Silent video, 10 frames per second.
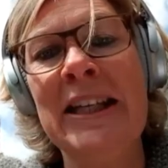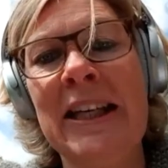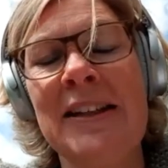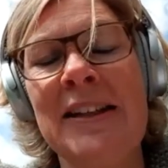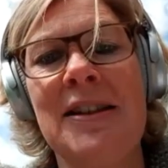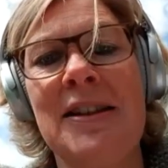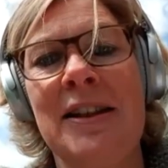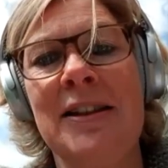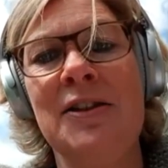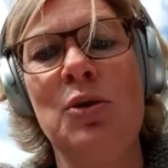
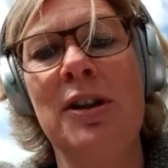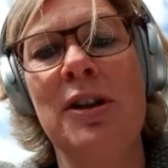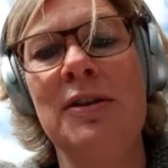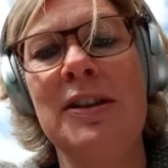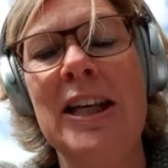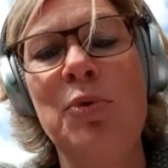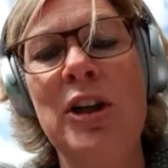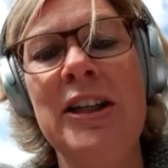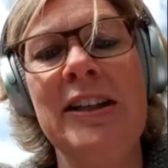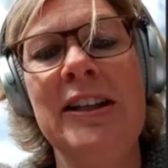meanings, and you can keep
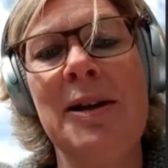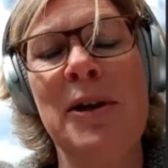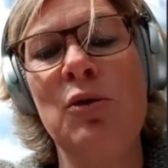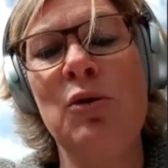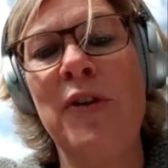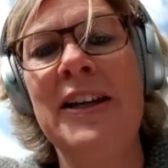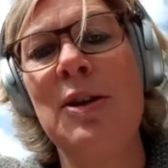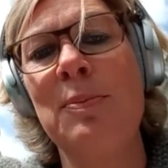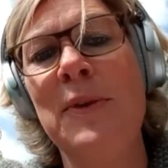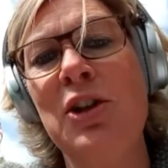reading them and you find
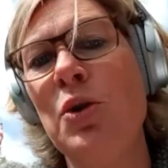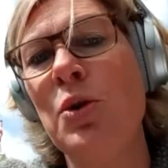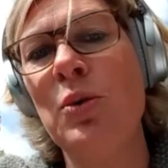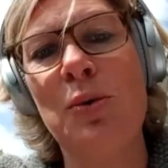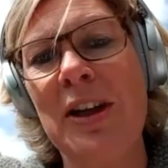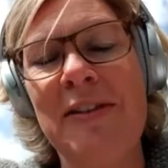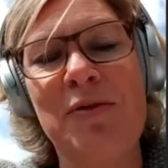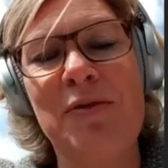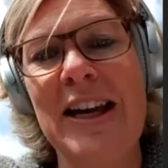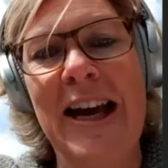something new
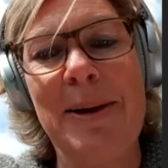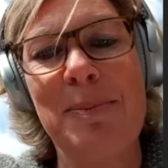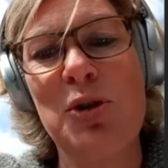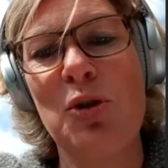every time. So